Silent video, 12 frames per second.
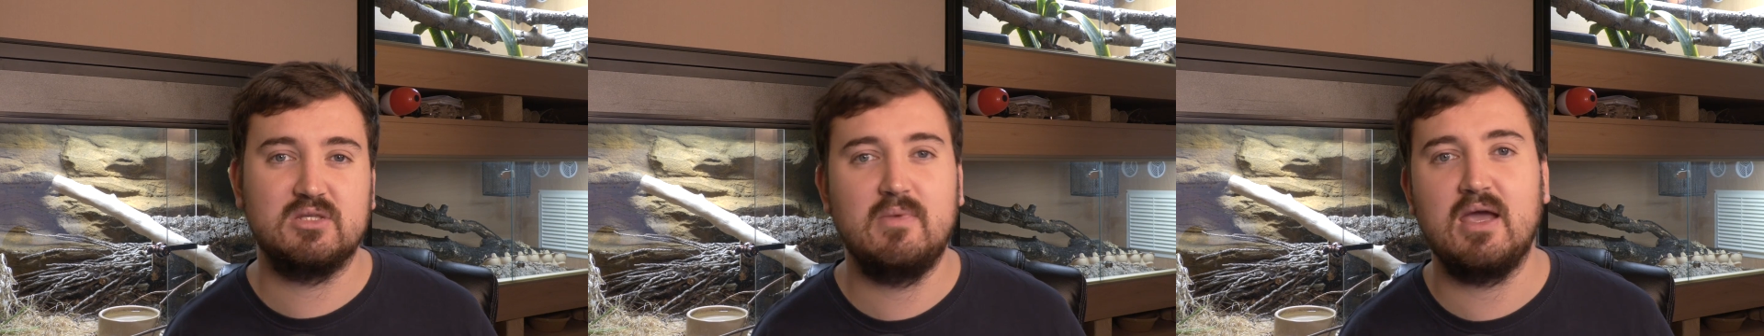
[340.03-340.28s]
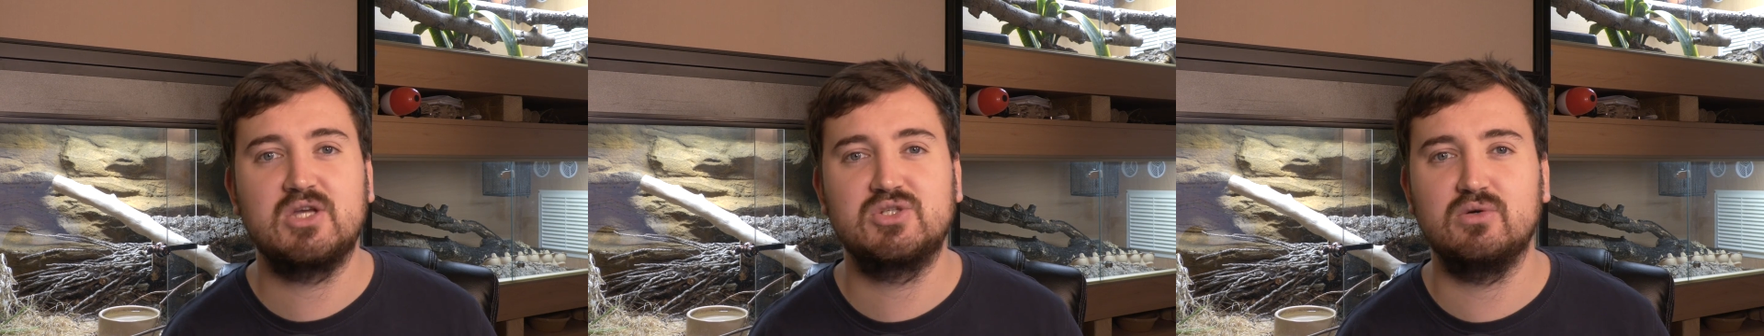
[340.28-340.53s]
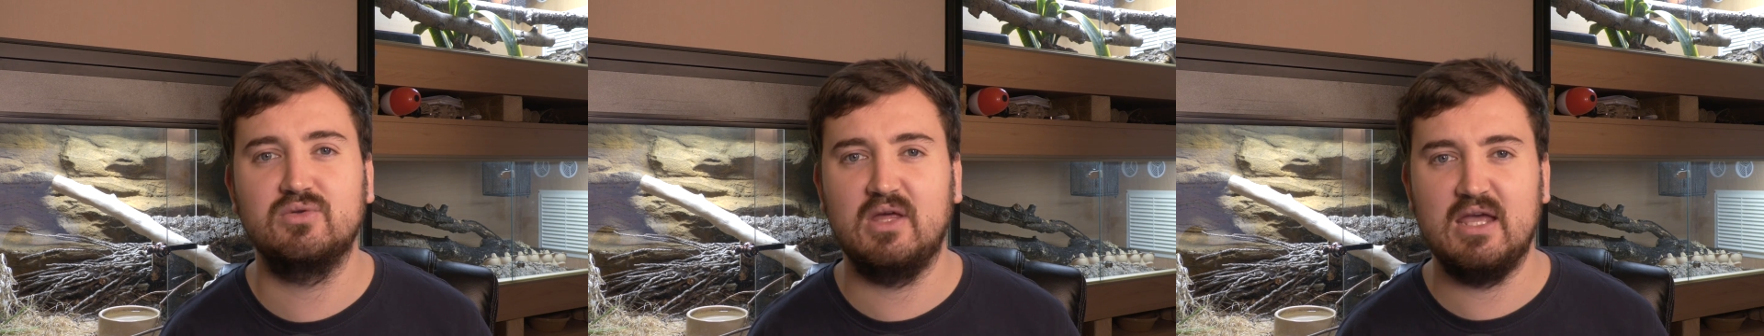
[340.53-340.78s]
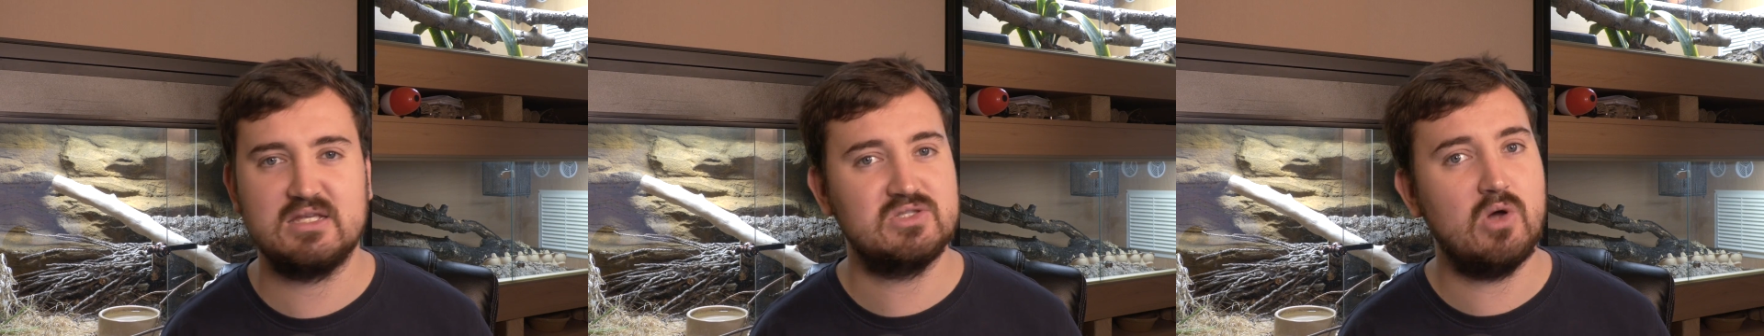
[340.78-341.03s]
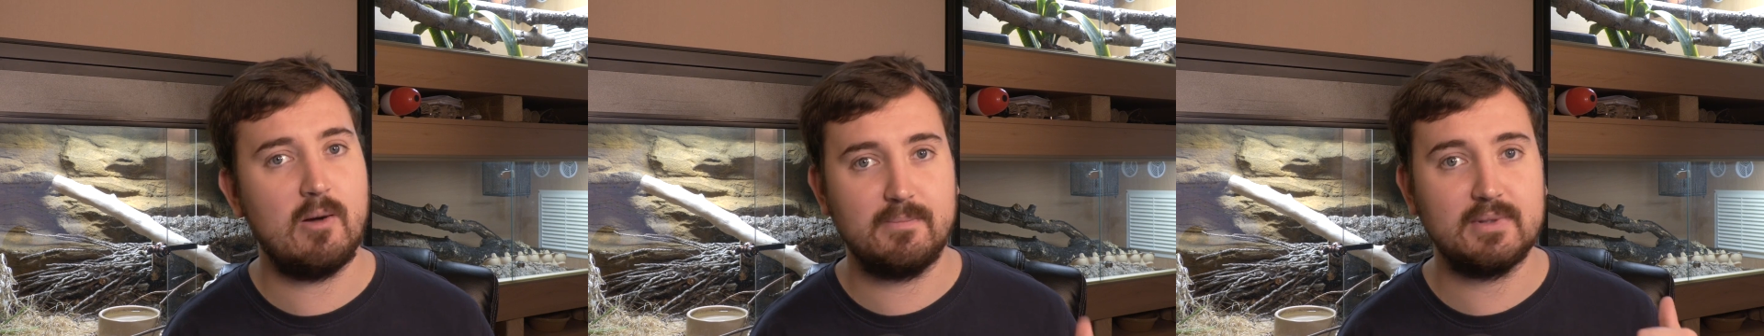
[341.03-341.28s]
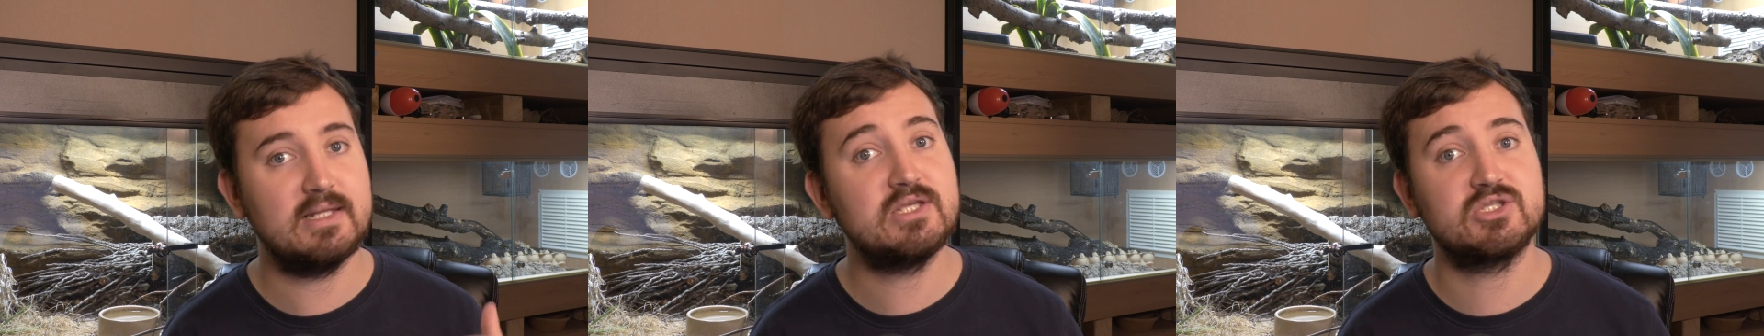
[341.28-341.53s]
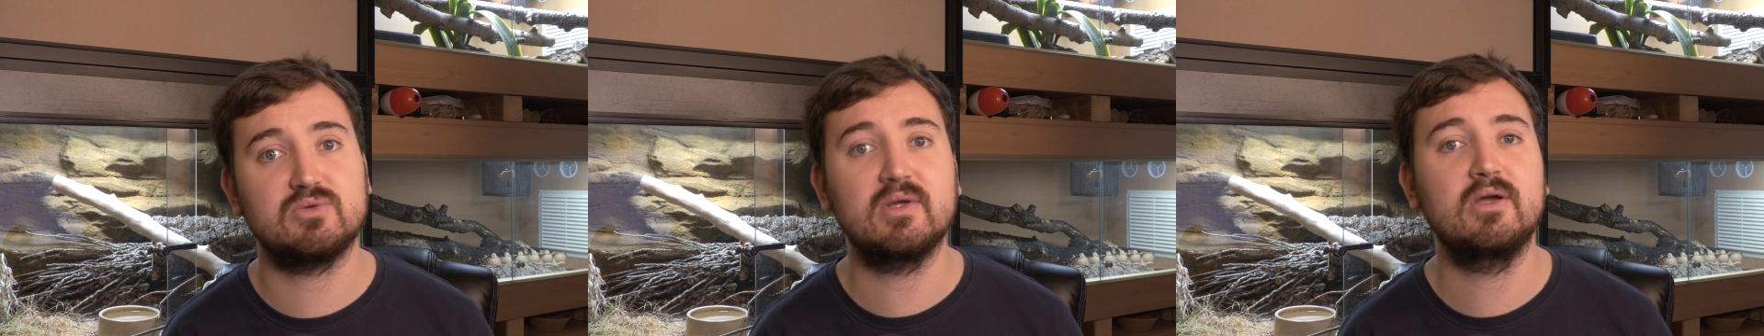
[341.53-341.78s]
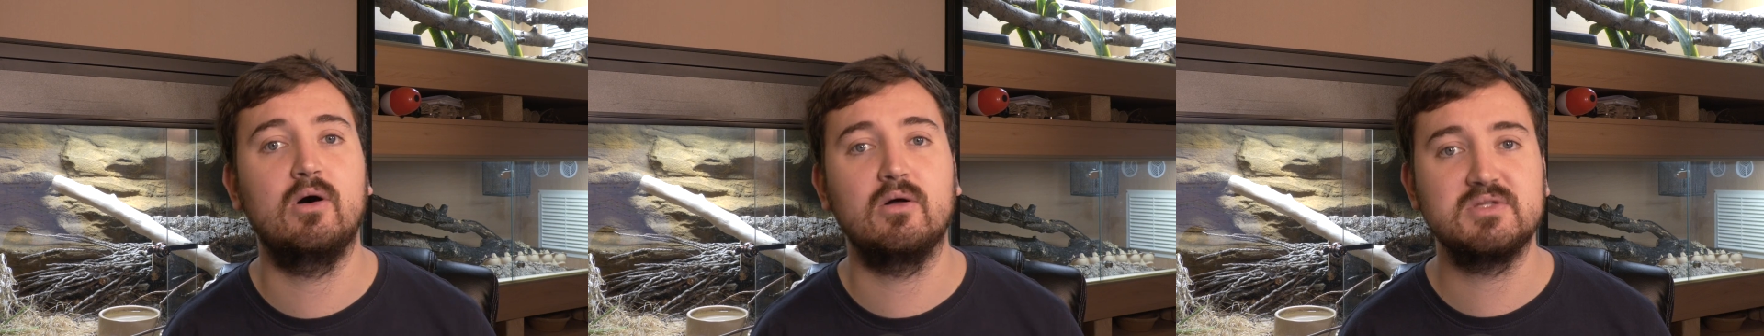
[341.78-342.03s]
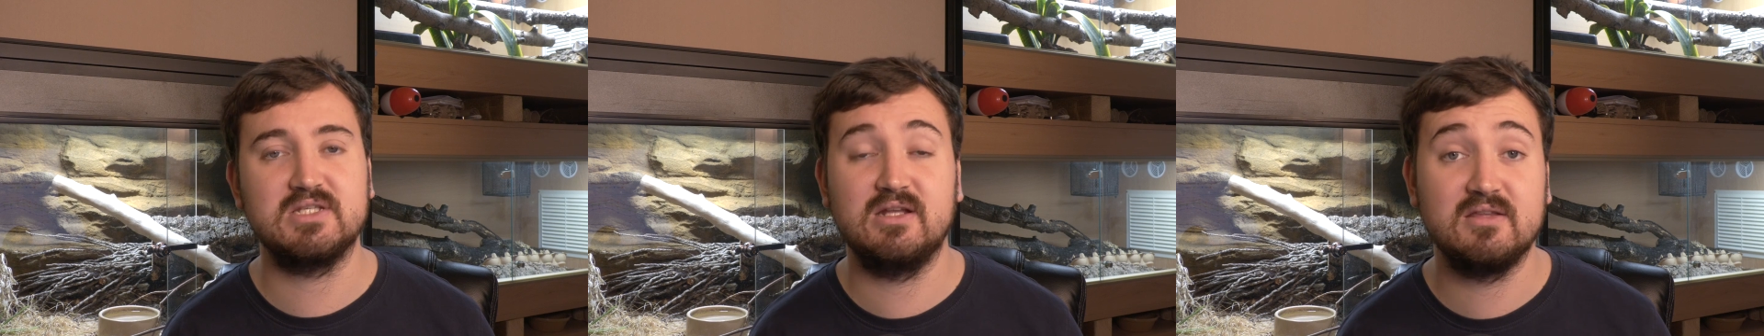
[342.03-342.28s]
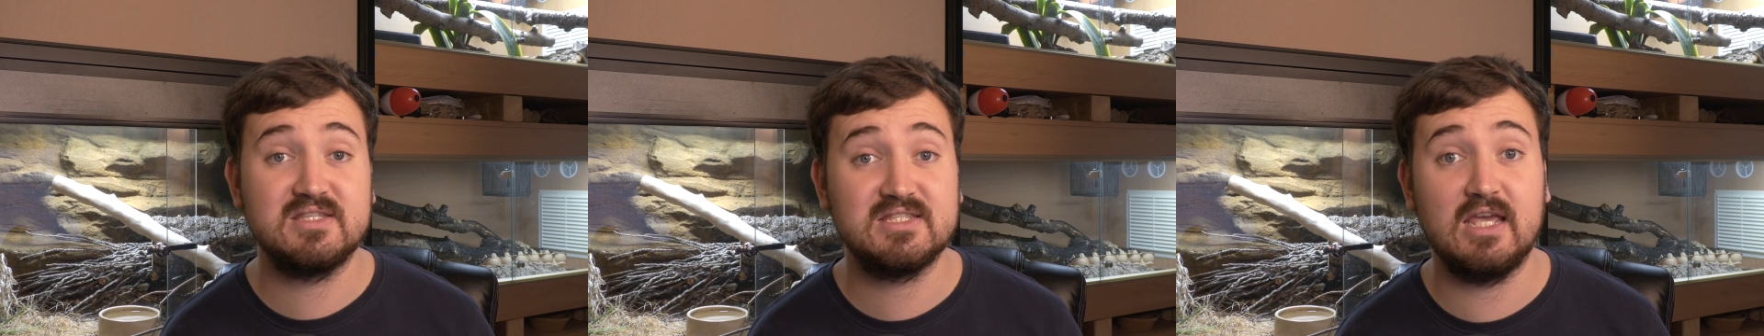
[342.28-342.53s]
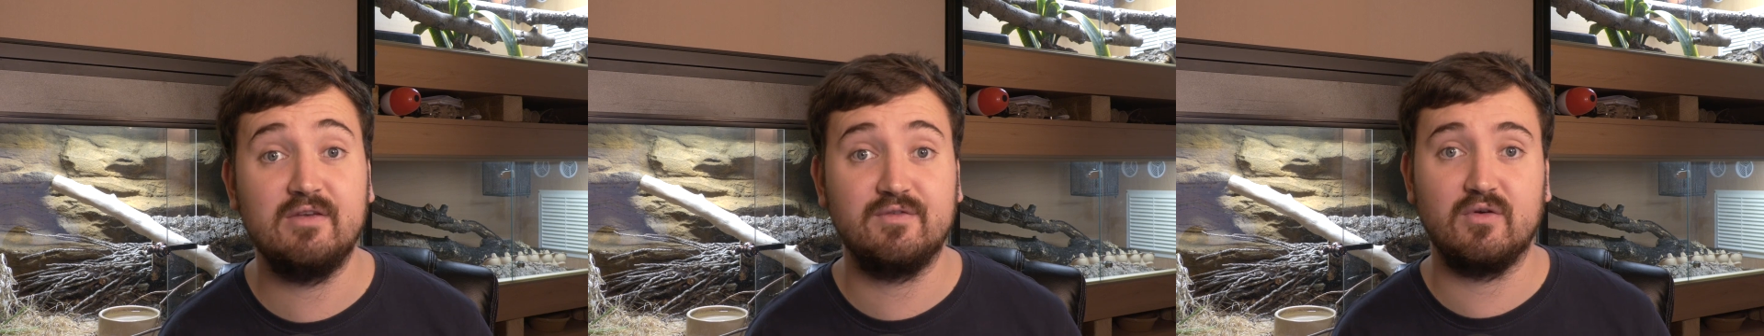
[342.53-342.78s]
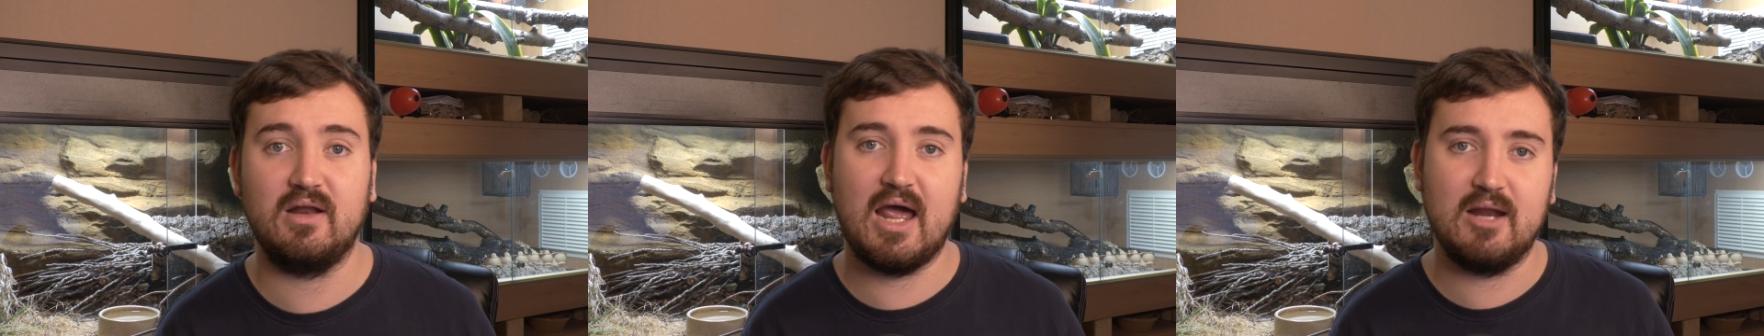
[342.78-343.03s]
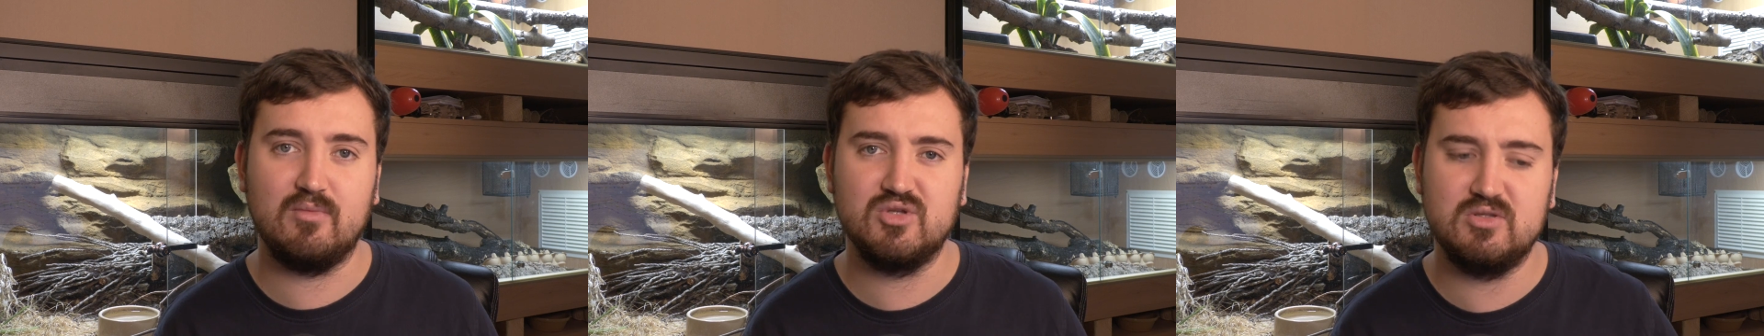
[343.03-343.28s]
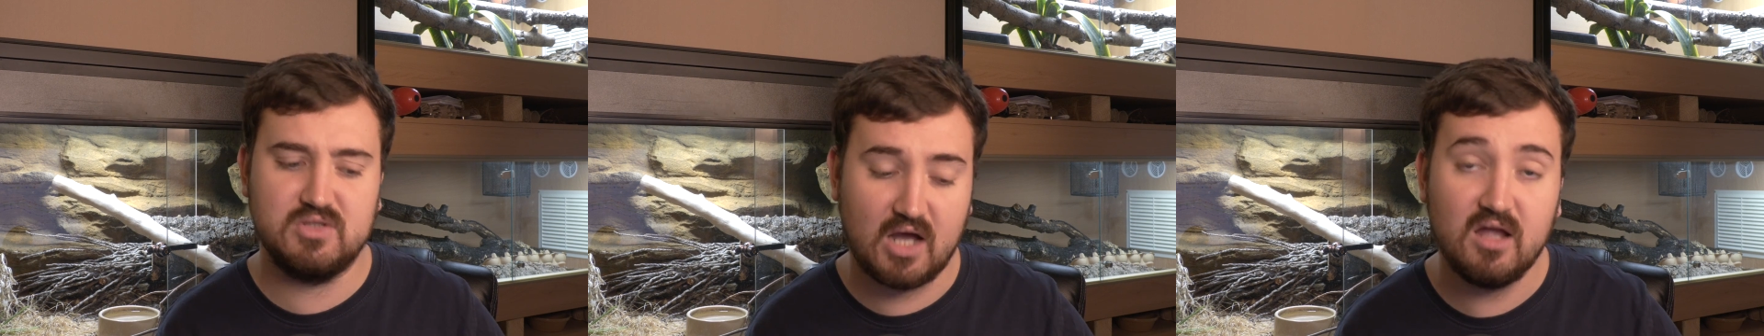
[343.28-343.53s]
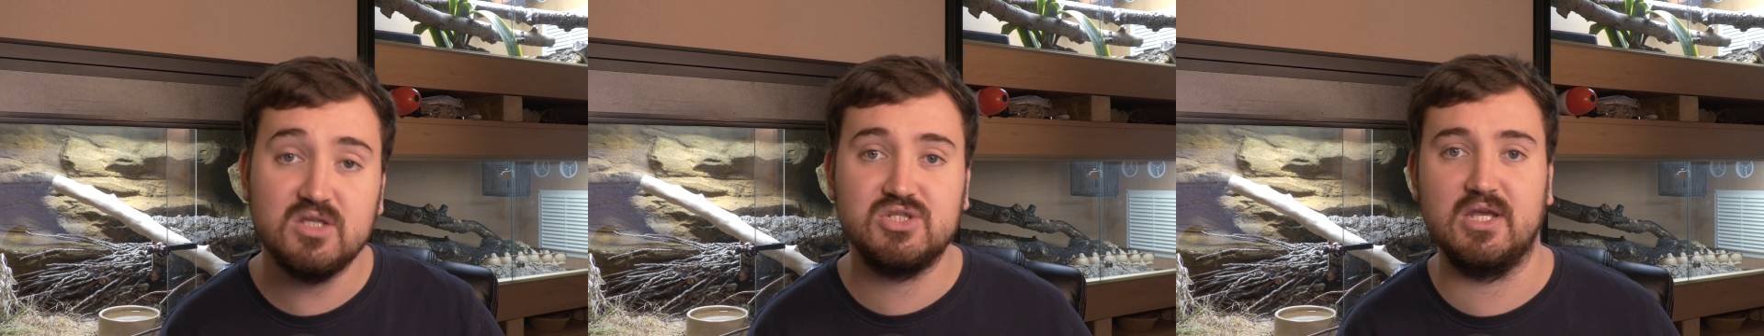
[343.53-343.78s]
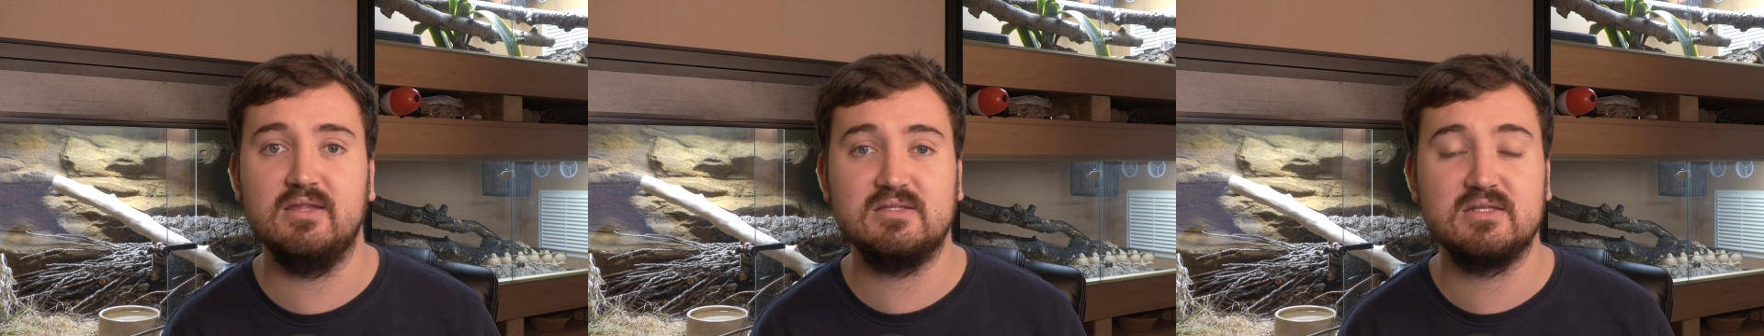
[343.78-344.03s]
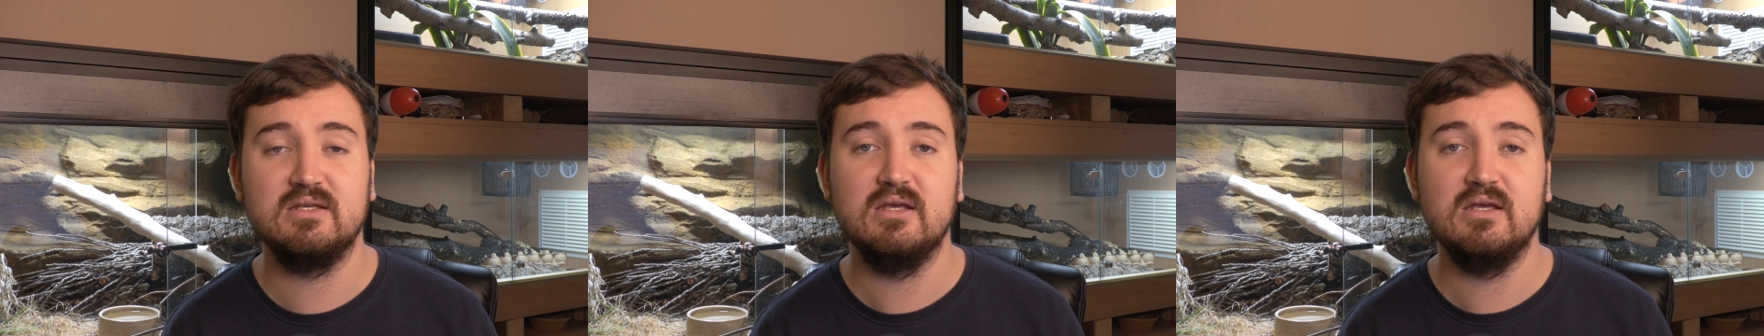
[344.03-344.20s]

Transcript: to make sure that it's not blistering hot and unsafe for an animal to touch it.